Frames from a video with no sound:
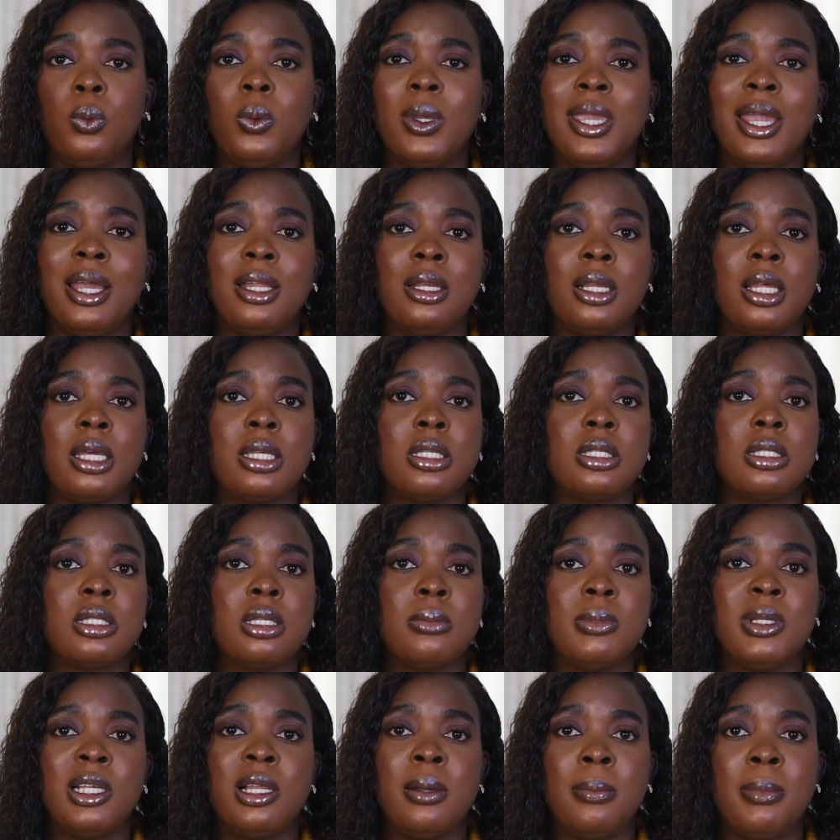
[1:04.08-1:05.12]
We had like
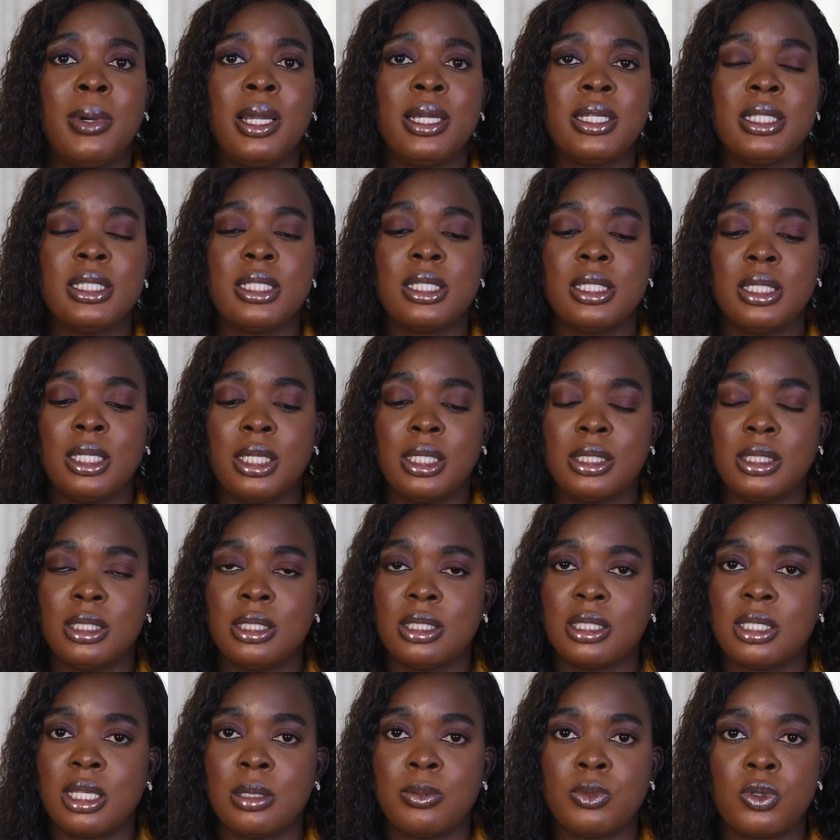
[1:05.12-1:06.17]
similar mindset
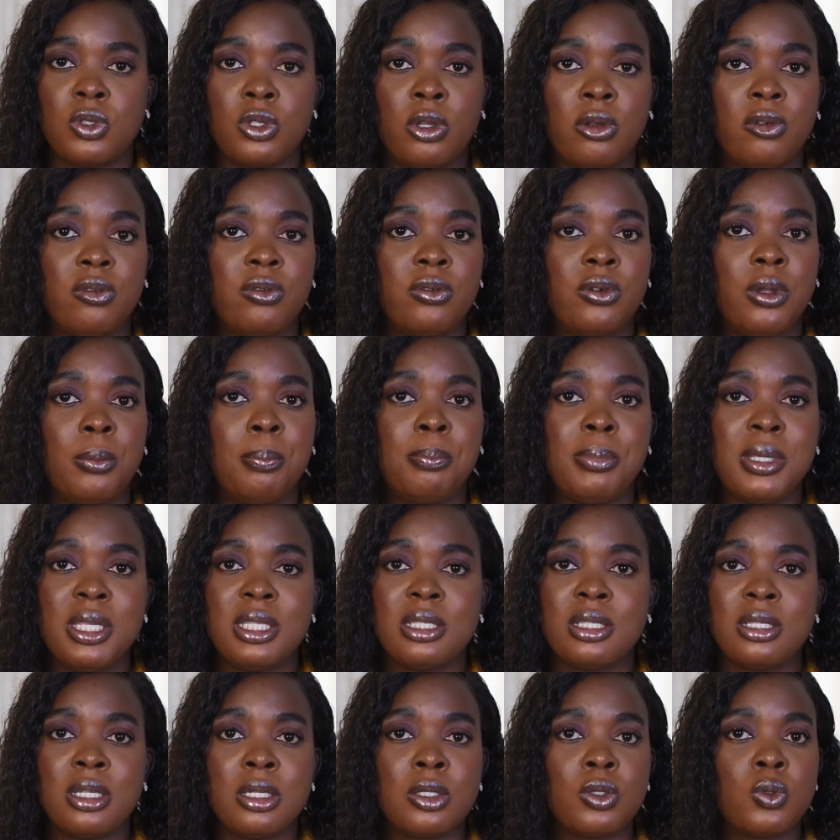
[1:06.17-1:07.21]
in terms of
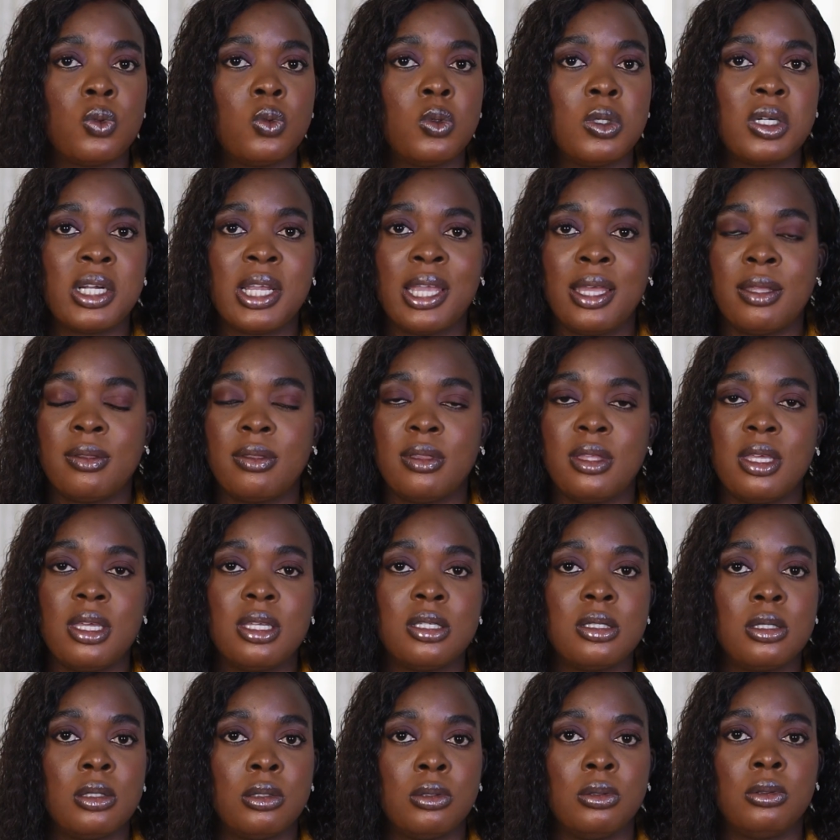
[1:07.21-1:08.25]
business, work
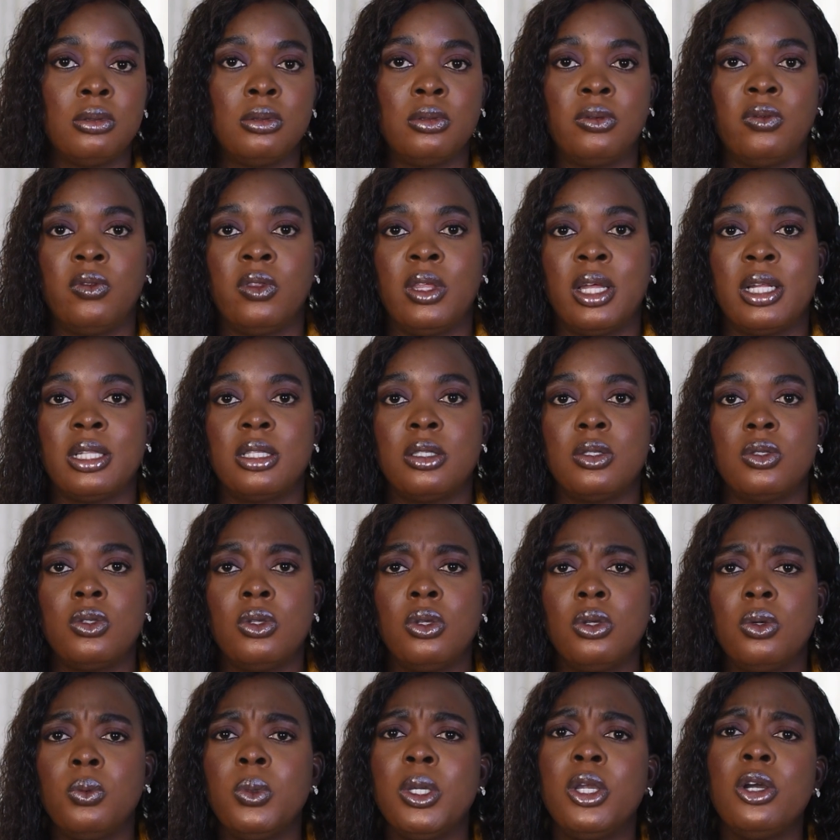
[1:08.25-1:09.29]
ethics, and all of that.
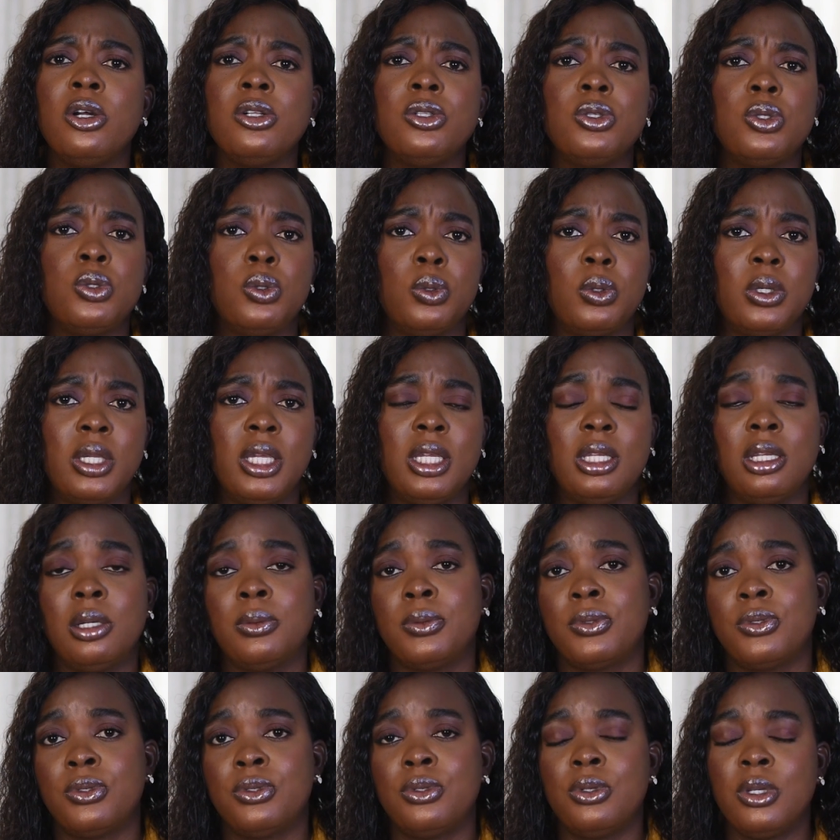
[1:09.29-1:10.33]
So we got talking. That
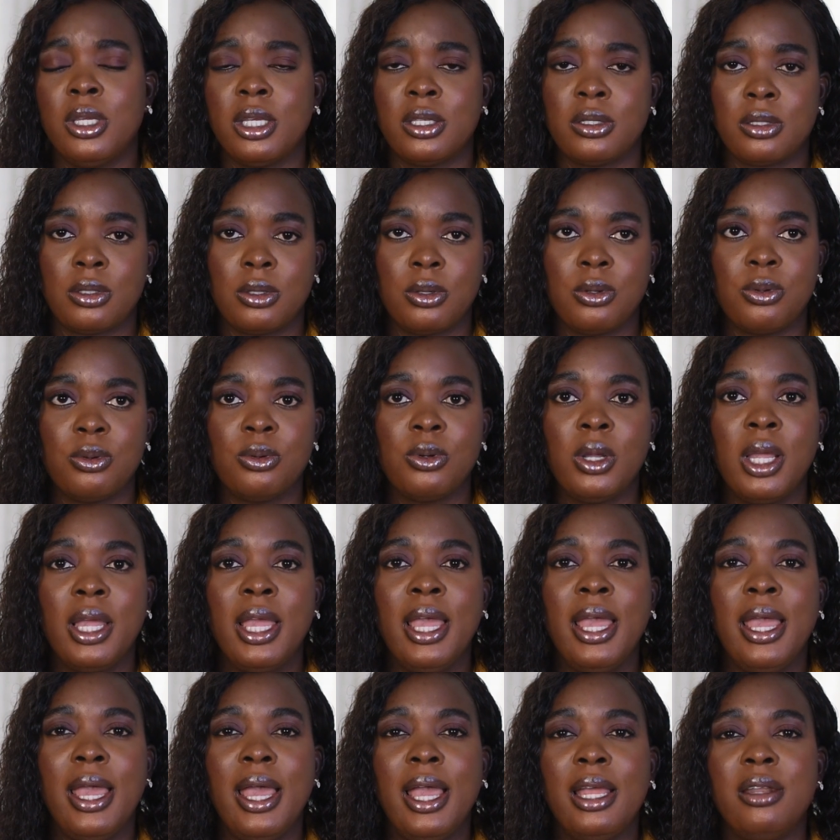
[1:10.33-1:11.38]
was 2 years ago.
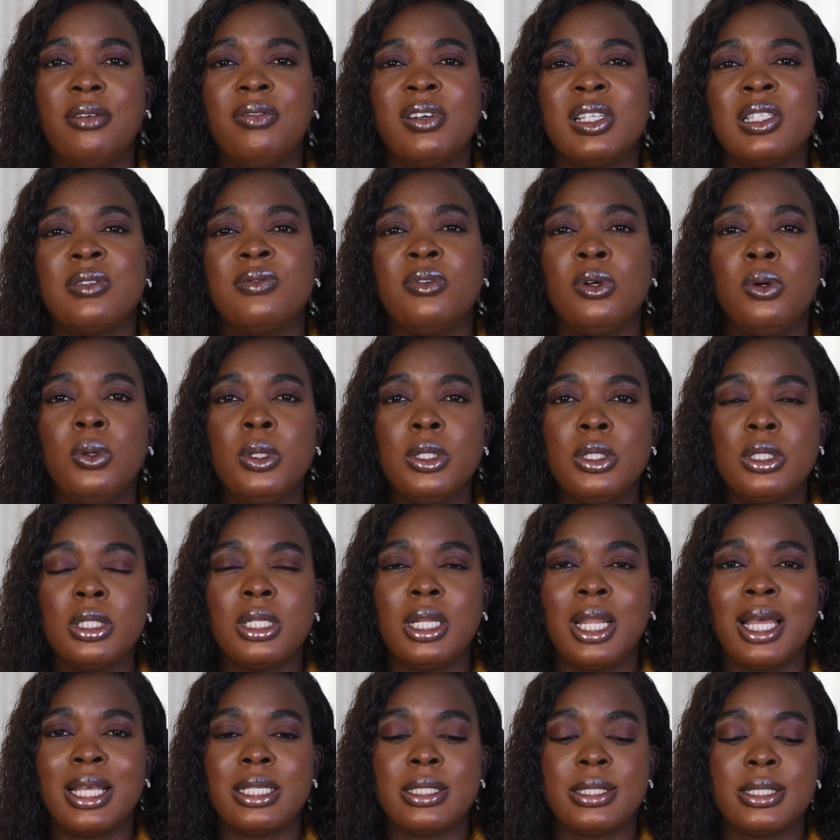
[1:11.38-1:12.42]
And fast forward to
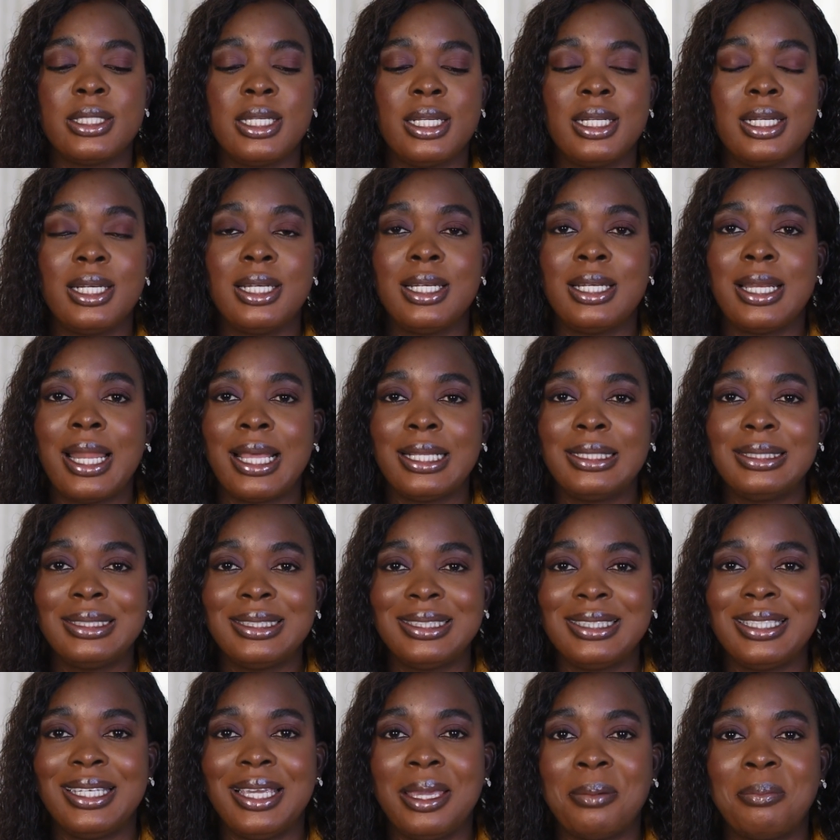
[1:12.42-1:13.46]
last year.
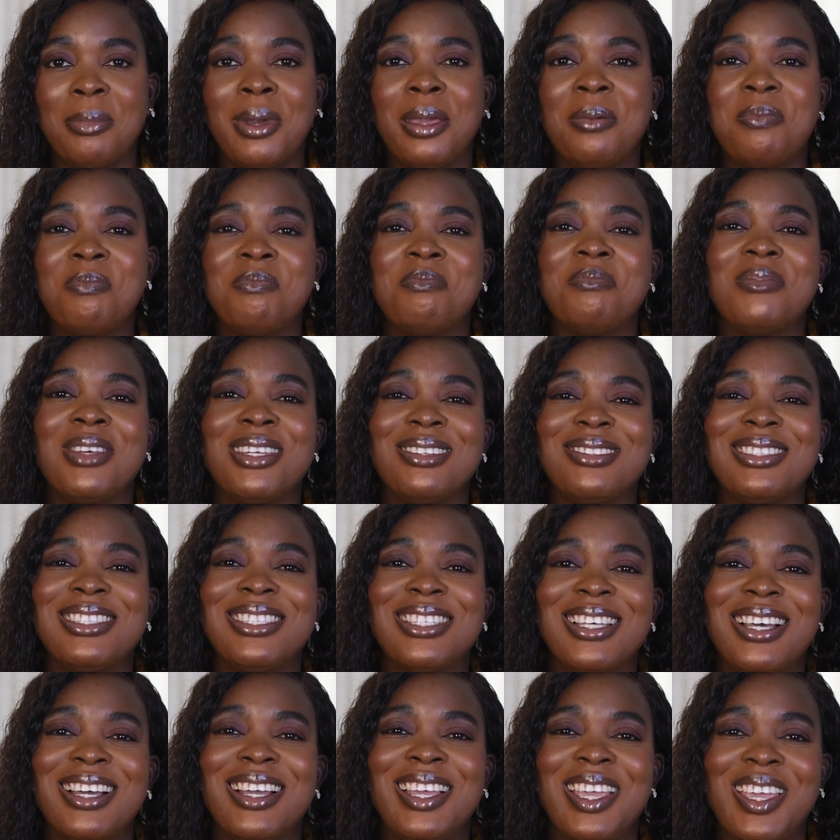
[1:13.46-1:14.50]
Last year, my
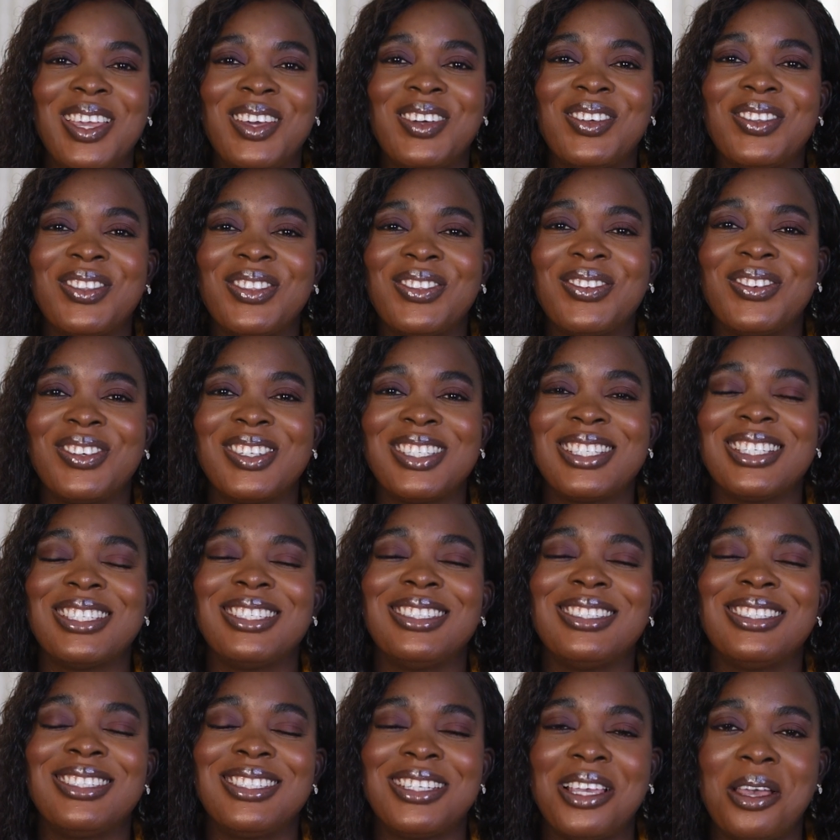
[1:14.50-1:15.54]
mental health was
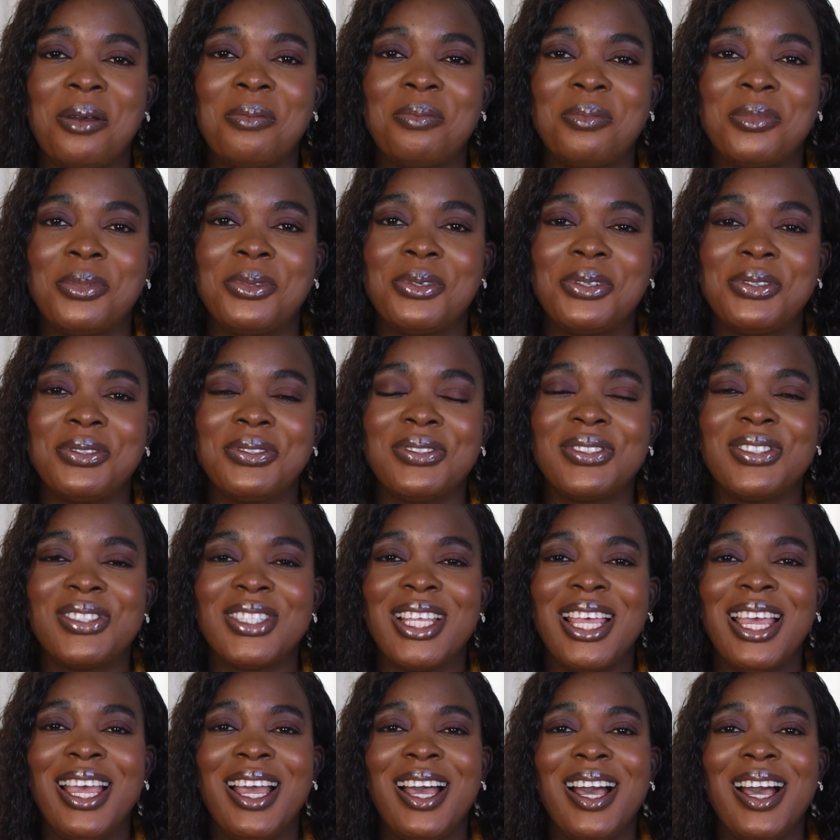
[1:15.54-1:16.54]
in shambles.